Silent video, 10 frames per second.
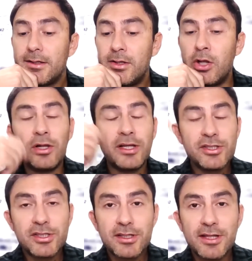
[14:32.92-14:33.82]

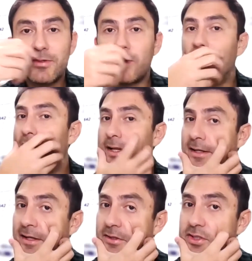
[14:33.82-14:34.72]
knowledge that's required in
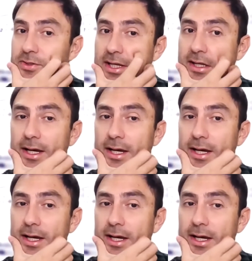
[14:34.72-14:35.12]
industry.